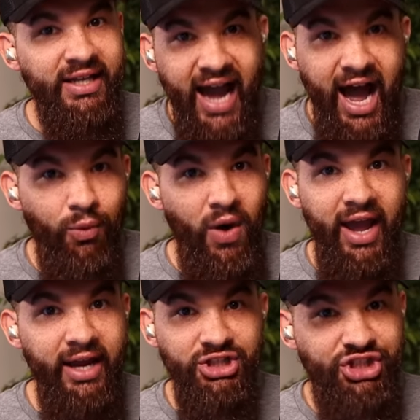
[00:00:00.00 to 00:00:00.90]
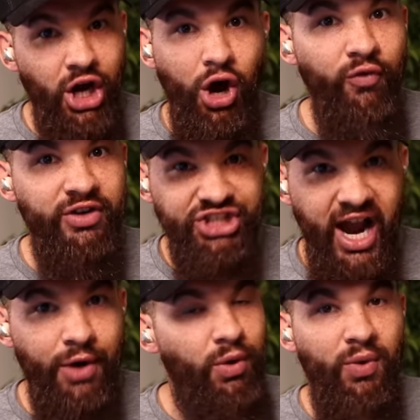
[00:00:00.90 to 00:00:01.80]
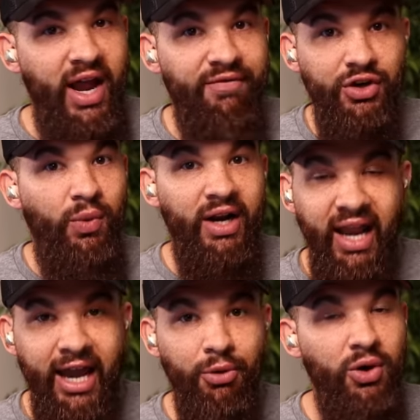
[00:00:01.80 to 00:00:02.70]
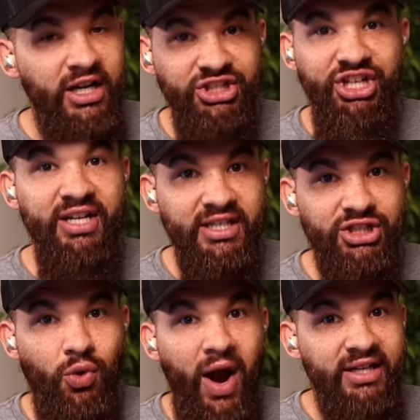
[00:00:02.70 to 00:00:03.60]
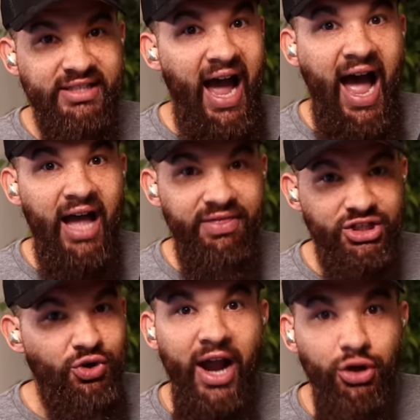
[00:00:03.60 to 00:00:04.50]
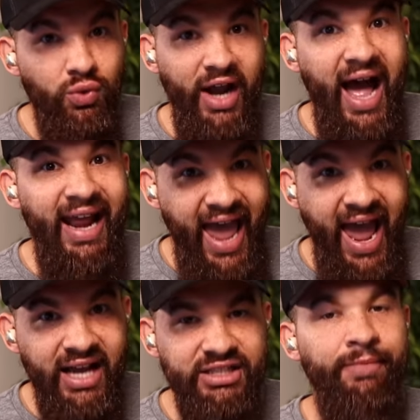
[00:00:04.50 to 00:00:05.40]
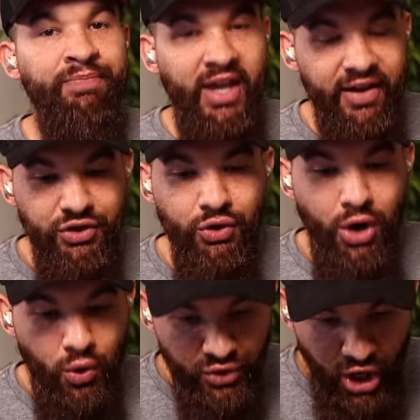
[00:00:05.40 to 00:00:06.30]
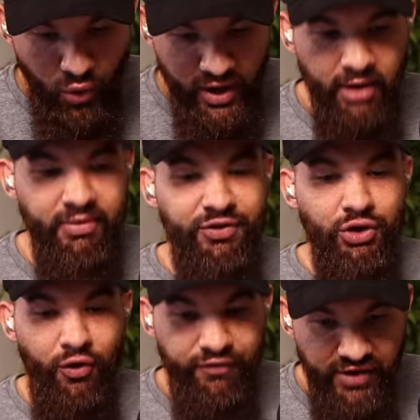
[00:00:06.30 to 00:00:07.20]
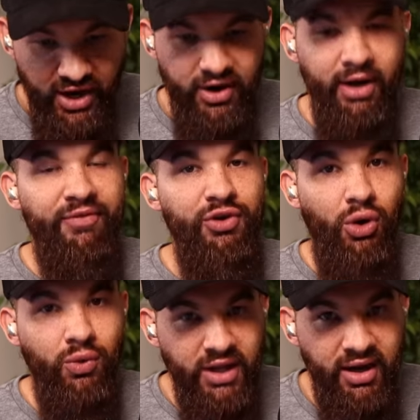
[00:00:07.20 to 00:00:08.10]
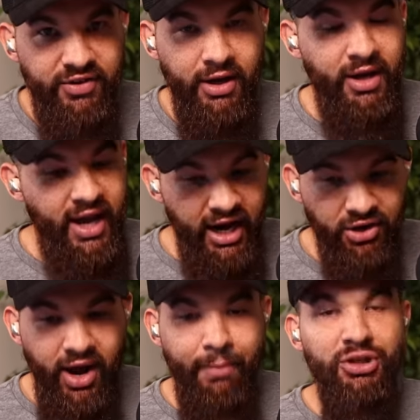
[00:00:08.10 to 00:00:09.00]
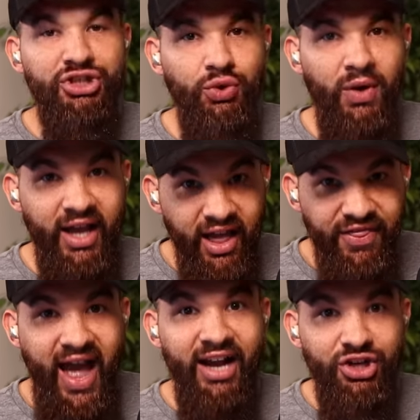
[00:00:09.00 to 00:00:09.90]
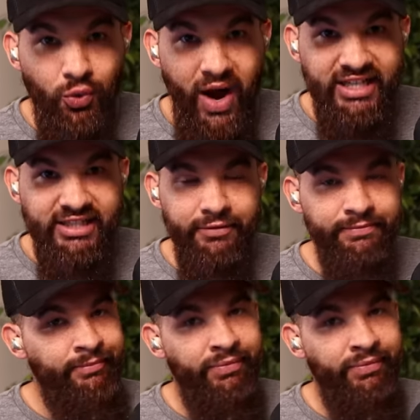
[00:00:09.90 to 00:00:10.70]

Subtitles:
Yahweh, Jehovah Jireh, whatever you want to label Jesus Christ, God, the triune God as, if you don't know him, if you don't fear him, if you don't love him, and you're not pursuing that direction,